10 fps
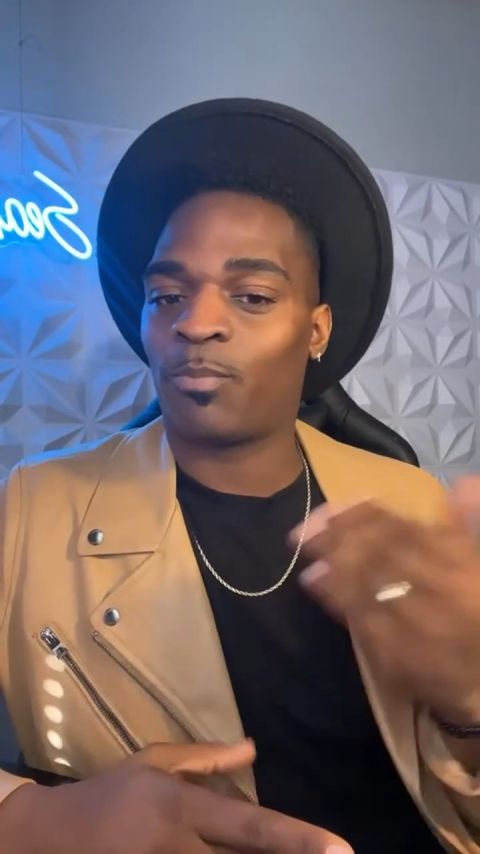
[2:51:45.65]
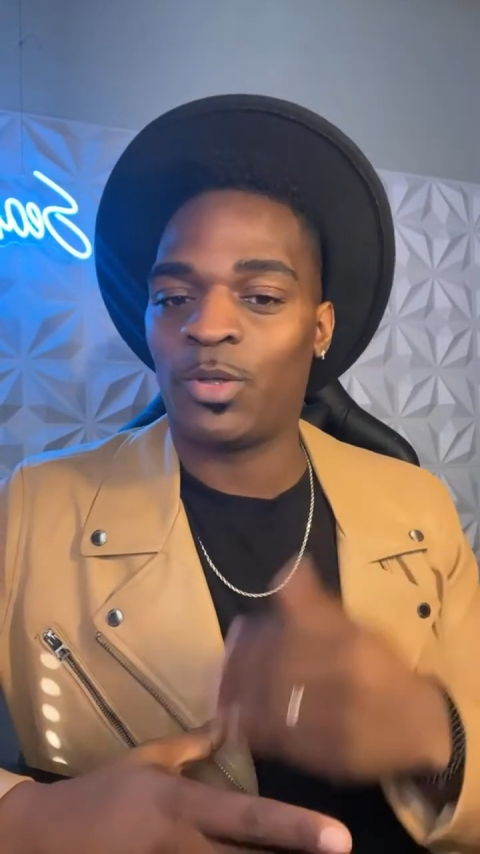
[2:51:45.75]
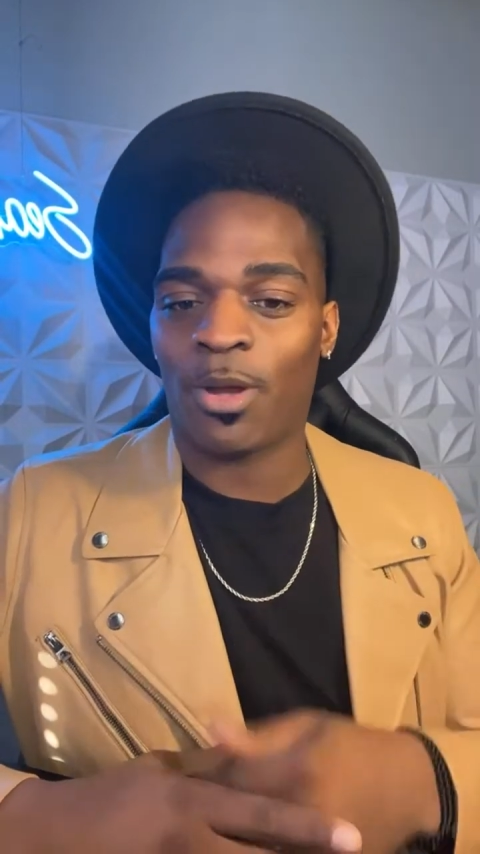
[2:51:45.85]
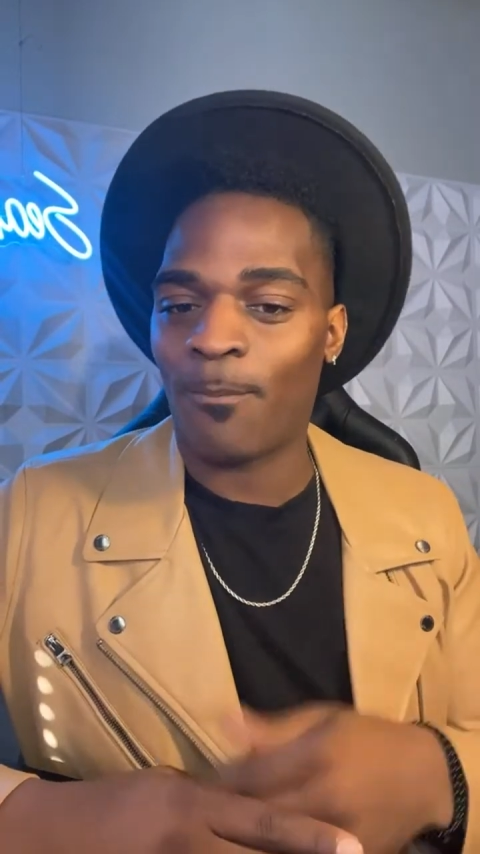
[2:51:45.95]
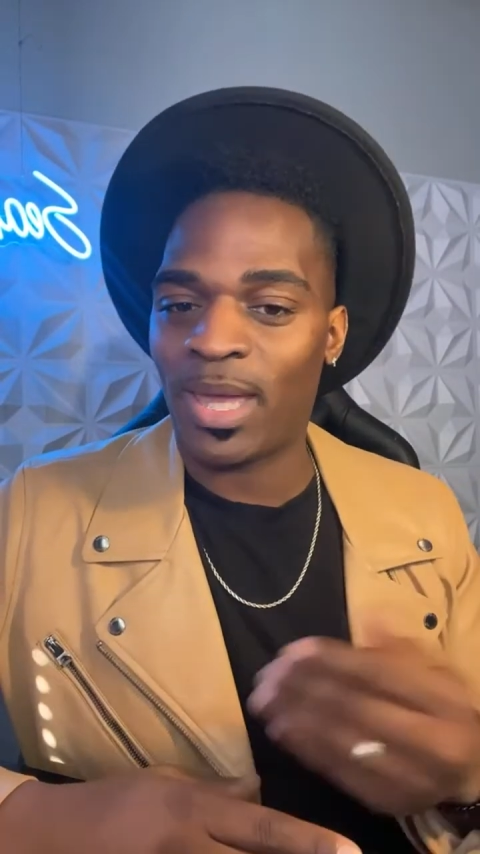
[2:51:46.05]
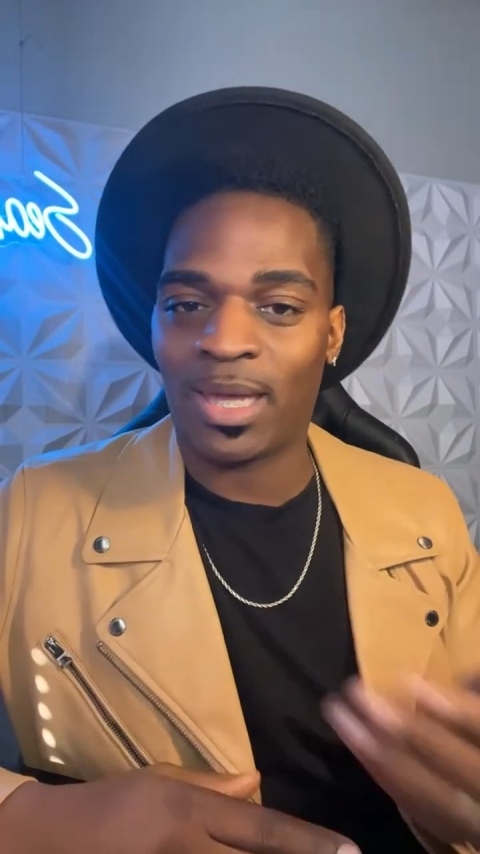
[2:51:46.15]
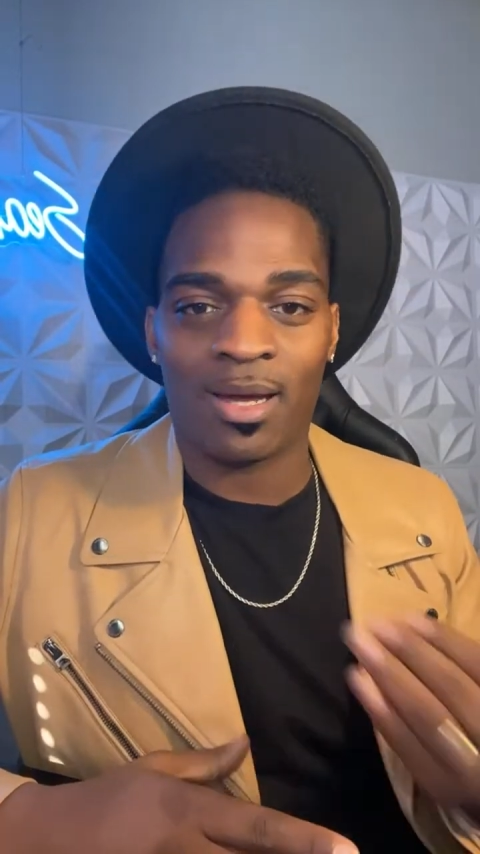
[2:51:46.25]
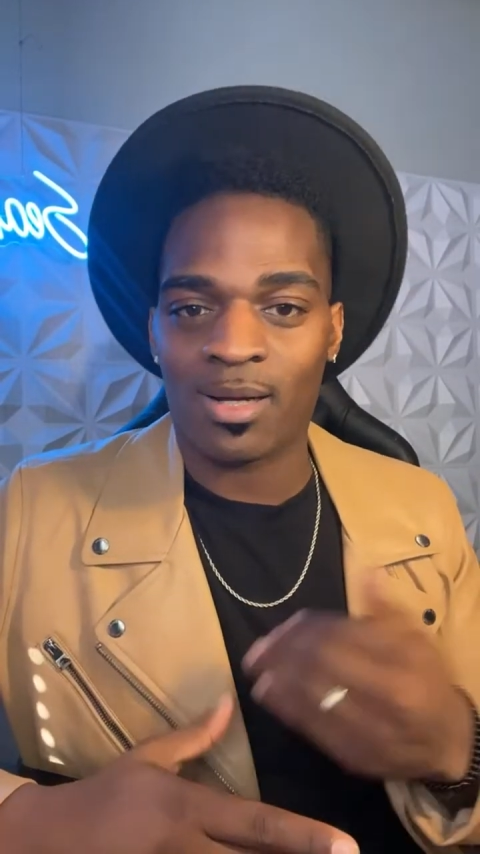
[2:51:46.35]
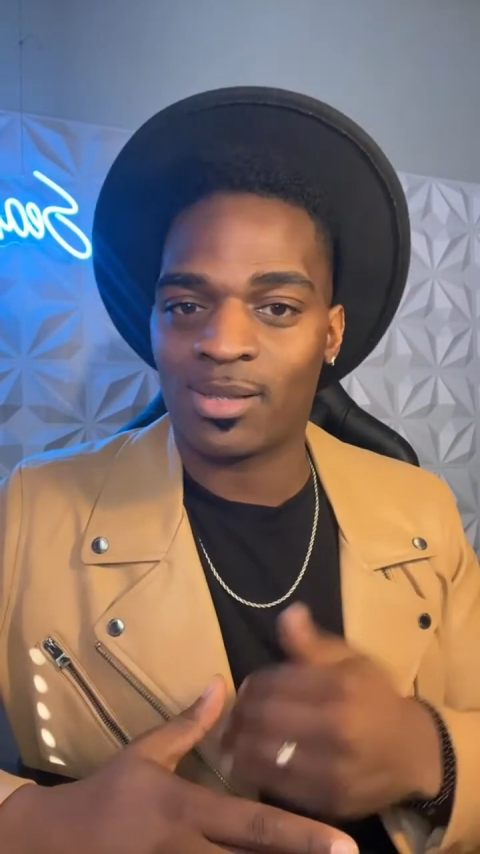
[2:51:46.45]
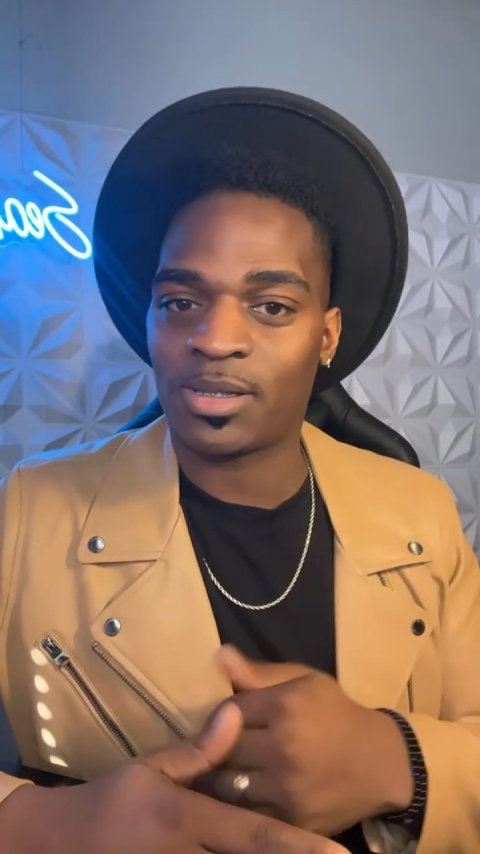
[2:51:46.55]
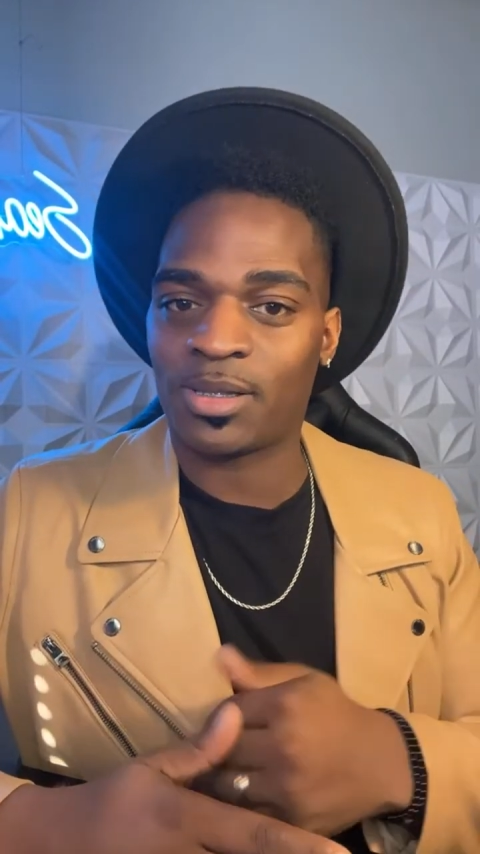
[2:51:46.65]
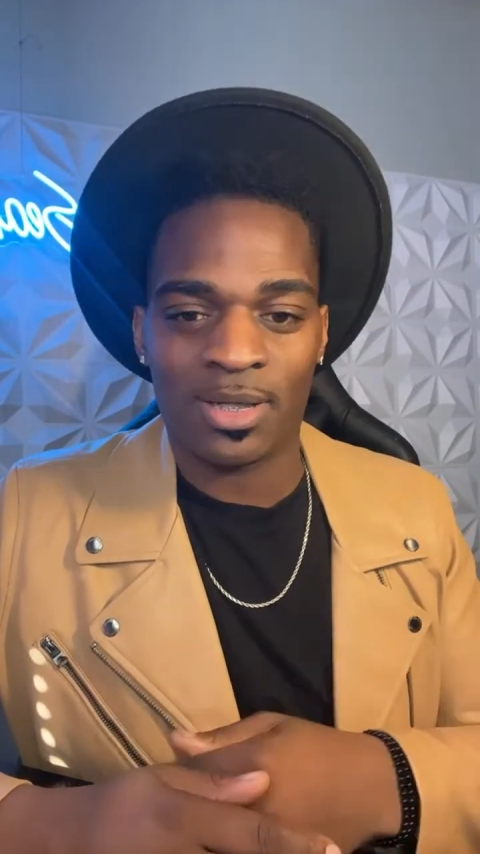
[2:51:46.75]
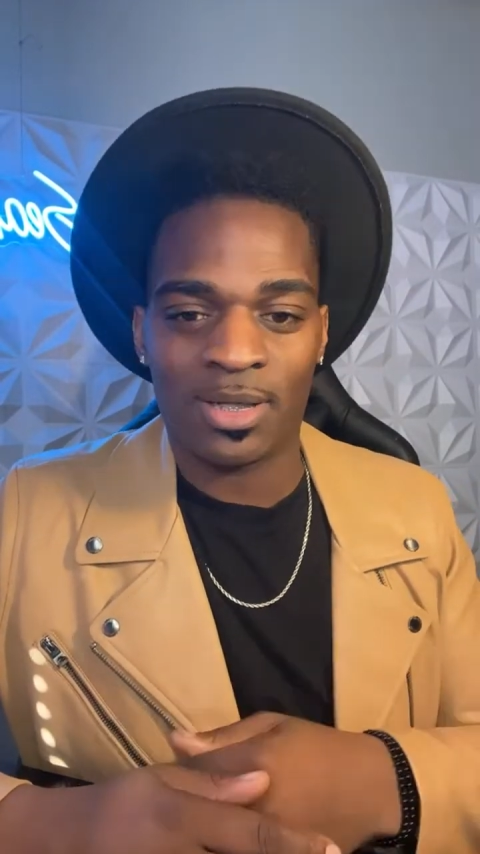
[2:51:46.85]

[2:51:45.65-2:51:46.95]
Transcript: making her attorney